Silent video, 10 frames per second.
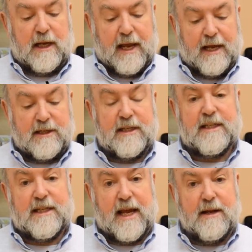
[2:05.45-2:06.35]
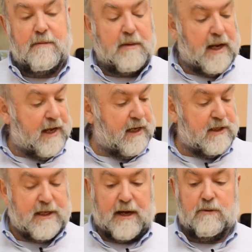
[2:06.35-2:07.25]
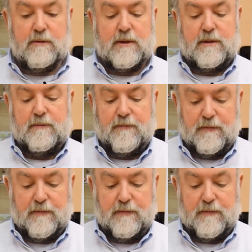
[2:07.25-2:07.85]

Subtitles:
has 10 playing sounds.